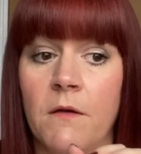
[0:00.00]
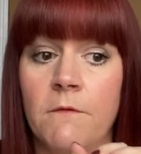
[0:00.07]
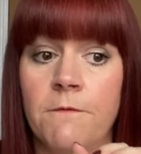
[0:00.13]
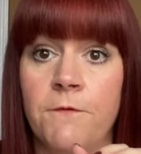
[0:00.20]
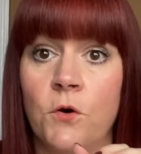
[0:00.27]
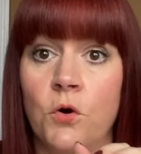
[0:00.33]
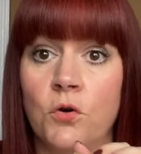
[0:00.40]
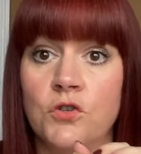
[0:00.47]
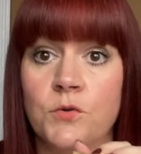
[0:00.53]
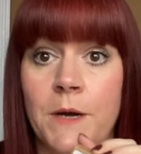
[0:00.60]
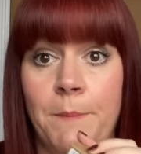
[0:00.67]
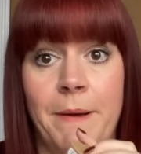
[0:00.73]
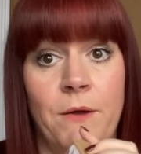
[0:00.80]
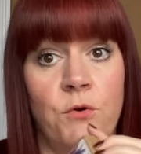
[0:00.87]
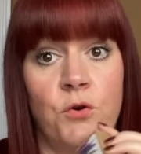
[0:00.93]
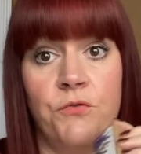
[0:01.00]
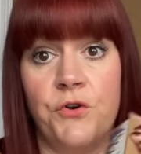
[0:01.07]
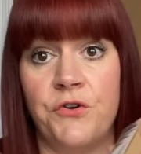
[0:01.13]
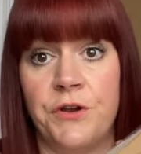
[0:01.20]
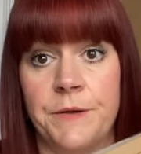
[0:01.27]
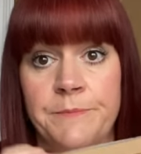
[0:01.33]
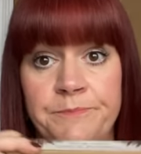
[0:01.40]
for £20 or
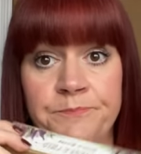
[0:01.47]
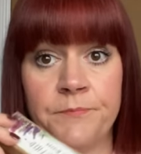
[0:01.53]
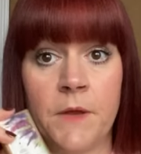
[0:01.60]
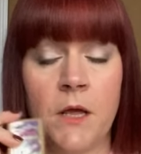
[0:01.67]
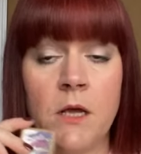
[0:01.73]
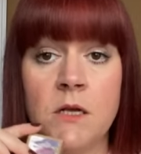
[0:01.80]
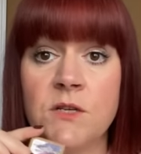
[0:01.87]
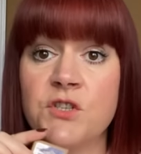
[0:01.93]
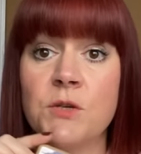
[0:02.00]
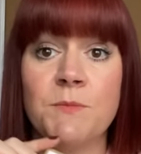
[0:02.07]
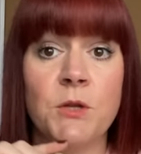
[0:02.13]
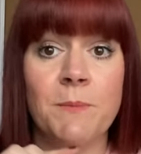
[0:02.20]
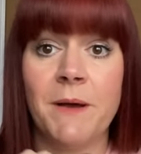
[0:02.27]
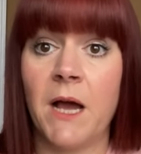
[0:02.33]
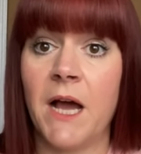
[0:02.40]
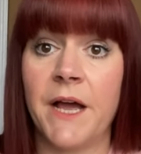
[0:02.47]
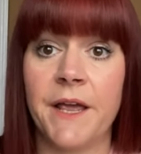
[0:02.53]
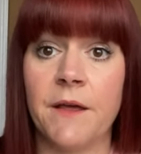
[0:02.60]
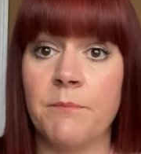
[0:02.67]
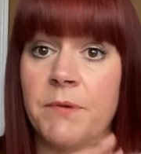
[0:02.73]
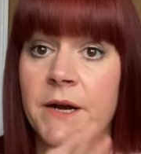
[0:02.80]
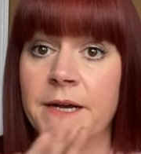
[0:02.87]
under. Some of them are
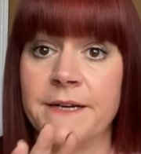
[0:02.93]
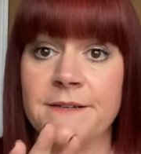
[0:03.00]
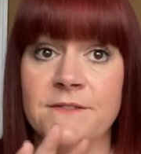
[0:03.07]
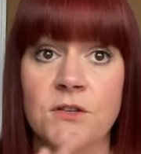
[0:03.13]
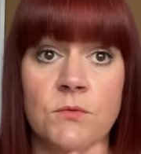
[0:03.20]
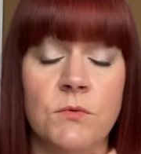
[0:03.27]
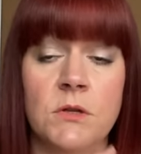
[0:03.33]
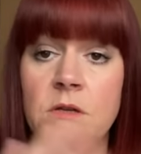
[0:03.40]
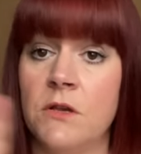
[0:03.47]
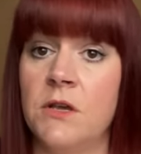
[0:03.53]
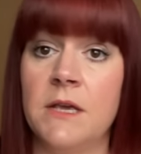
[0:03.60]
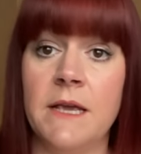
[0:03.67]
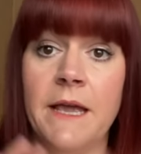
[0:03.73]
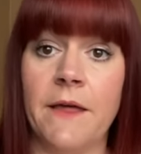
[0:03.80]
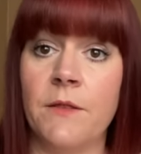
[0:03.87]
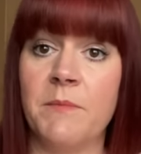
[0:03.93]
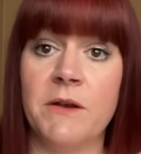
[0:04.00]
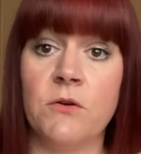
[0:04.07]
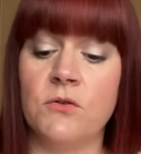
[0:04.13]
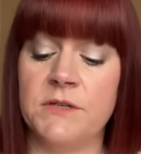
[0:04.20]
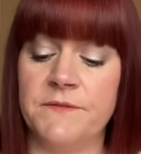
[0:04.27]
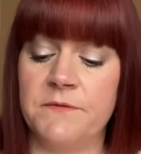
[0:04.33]
higher price, so you can get them
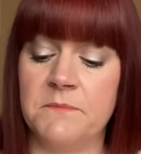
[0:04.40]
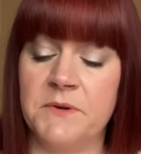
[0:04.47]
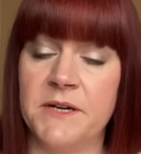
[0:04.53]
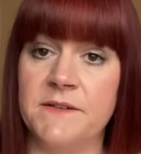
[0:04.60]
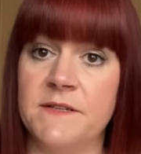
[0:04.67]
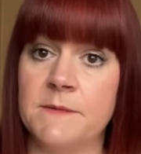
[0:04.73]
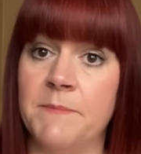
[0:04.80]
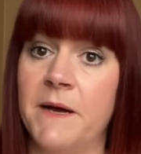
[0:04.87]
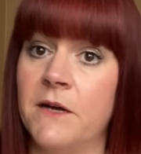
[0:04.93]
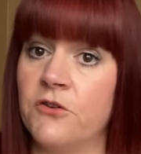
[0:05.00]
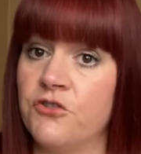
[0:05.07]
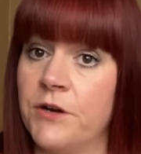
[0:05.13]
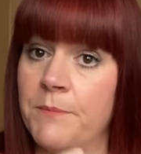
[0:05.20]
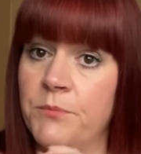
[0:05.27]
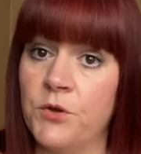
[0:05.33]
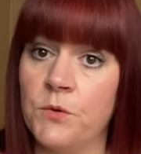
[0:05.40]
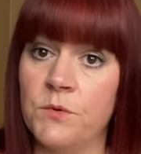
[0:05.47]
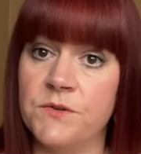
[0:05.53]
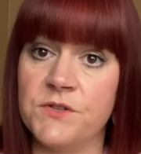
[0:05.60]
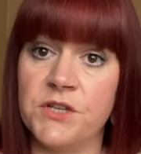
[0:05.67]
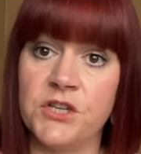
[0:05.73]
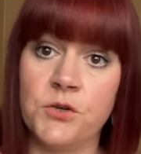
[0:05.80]
in all different prices, but I'll try and put the
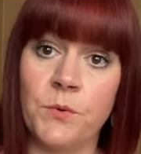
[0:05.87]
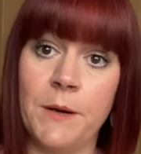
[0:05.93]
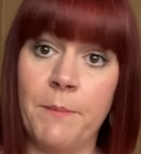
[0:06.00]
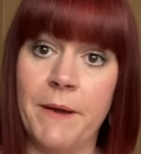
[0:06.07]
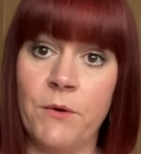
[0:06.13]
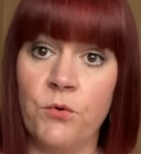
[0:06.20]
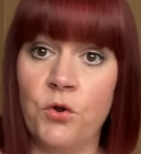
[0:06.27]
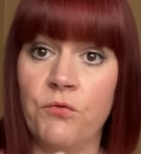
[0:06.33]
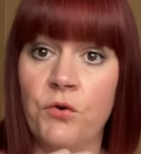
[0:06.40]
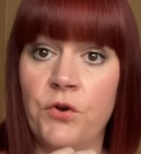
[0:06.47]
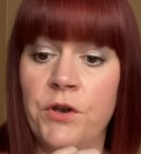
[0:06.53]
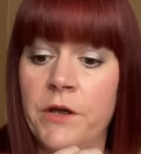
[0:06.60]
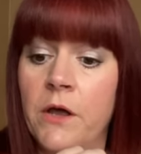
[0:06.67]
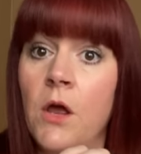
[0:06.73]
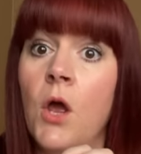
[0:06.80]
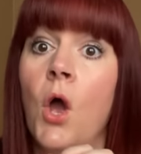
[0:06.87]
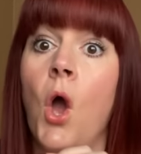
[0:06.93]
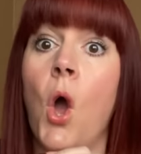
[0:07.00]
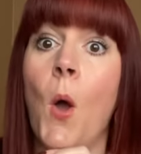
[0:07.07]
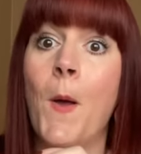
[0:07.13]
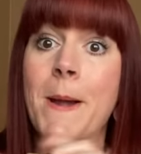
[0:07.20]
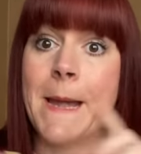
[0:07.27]
ones that are £20 or under
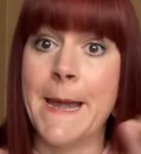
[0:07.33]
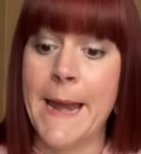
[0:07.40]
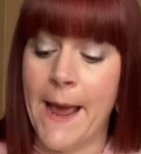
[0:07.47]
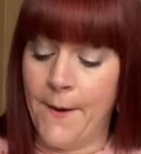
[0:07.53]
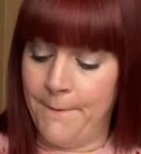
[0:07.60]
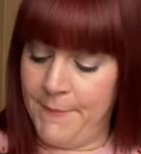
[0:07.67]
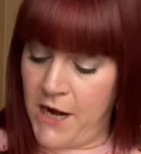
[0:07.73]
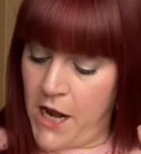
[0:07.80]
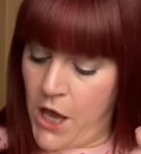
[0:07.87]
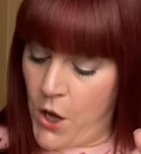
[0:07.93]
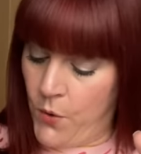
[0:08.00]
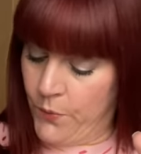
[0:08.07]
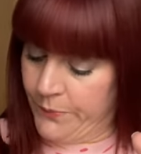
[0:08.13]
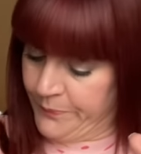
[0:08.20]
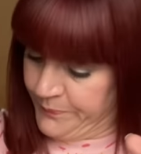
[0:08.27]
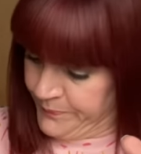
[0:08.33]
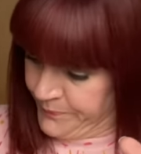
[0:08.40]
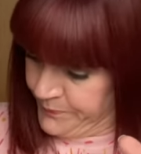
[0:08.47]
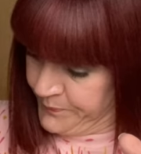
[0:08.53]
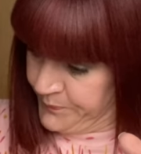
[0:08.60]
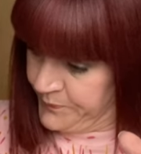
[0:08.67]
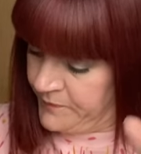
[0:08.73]
down
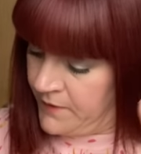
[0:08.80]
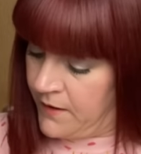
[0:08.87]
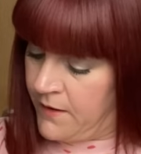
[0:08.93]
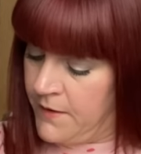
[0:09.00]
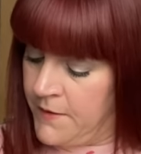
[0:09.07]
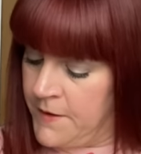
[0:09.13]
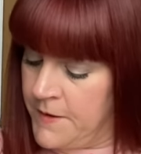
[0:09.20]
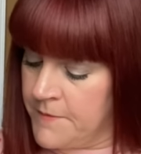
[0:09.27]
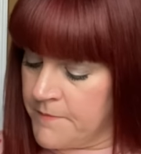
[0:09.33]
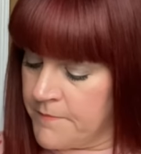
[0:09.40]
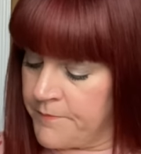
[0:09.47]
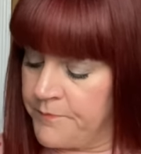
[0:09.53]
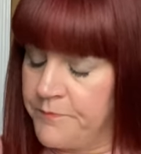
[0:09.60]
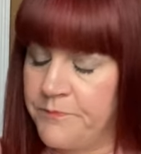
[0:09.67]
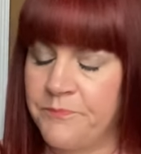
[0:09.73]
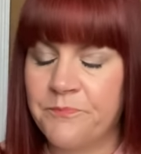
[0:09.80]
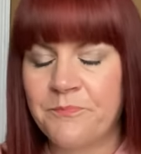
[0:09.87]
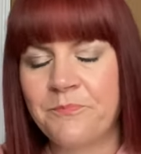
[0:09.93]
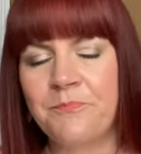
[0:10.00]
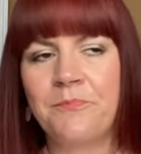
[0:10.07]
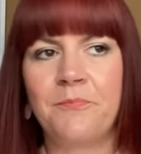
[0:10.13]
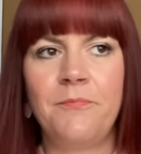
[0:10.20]
below.
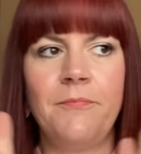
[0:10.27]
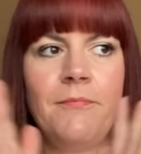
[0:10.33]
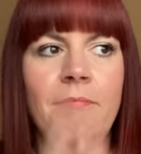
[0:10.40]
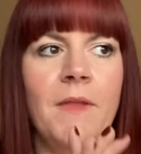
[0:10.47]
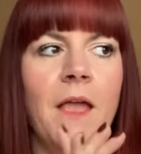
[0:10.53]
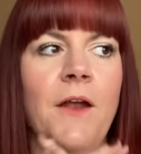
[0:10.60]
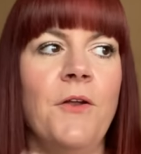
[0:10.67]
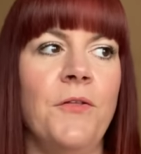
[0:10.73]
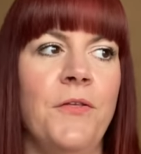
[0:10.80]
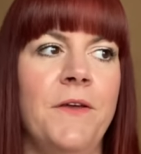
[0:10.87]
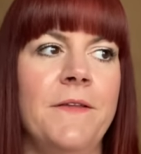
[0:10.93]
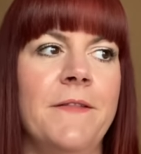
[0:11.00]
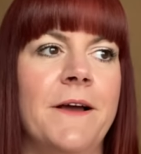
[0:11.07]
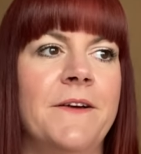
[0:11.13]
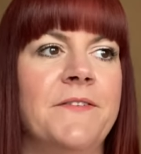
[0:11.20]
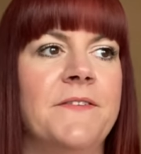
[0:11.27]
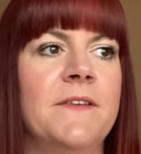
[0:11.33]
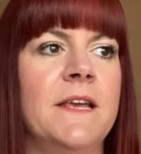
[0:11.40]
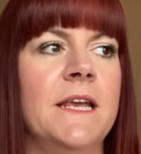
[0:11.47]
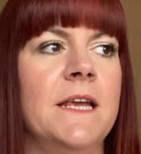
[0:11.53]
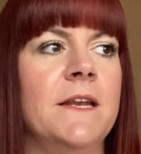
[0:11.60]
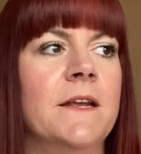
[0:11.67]
Another thing that I've
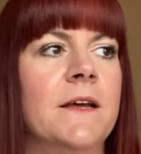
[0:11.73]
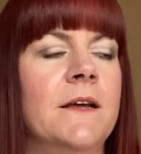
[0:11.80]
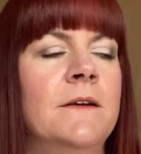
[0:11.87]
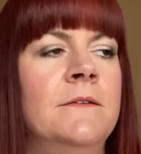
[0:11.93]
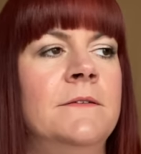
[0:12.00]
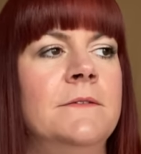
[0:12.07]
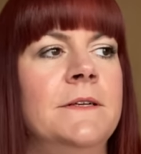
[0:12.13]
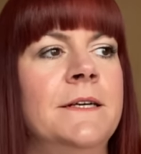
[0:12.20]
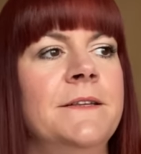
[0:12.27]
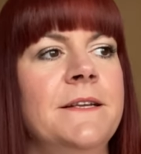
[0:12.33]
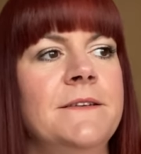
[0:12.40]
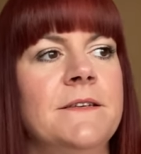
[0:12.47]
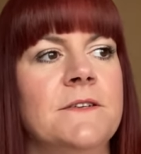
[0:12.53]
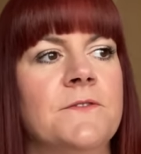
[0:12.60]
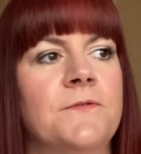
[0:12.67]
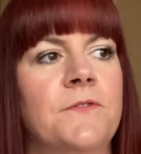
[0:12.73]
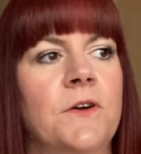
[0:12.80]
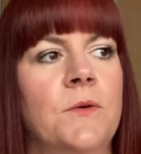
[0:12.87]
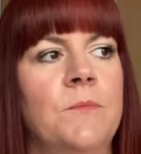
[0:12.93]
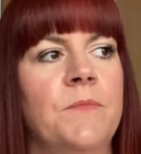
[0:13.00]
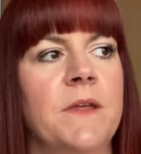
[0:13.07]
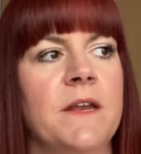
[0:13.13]
seen, and this is
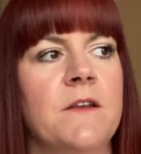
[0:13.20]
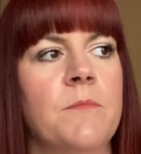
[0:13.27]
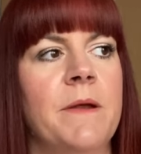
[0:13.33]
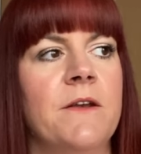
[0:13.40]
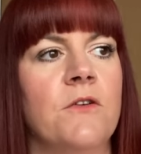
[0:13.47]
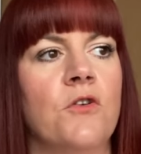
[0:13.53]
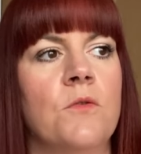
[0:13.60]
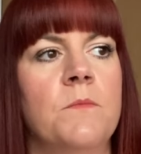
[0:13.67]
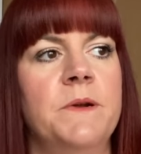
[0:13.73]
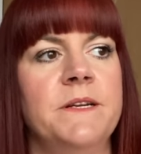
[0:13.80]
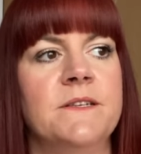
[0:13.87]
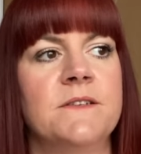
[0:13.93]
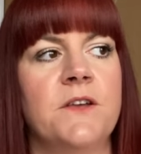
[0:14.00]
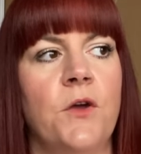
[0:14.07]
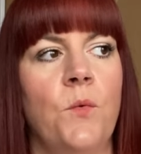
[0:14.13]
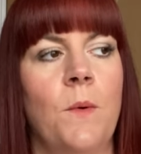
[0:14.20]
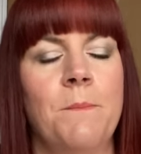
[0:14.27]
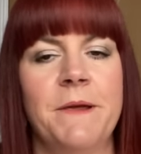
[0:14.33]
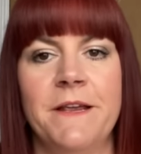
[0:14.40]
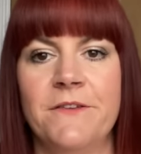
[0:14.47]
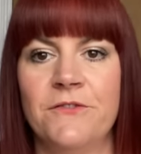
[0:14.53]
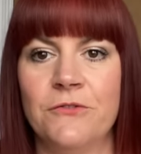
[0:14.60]
from the independent company Sew
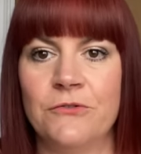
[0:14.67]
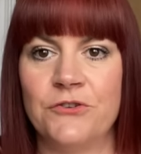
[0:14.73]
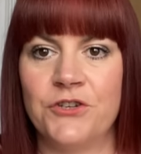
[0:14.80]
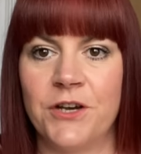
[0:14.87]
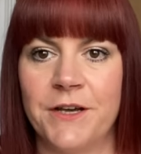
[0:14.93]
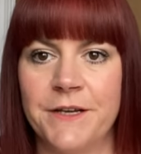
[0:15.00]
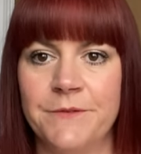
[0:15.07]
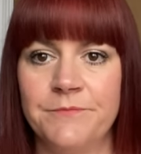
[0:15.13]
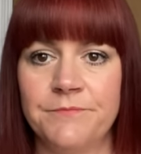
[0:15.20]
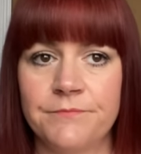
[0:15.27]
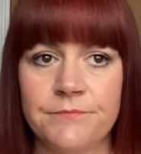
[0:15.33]
Me Sunshine,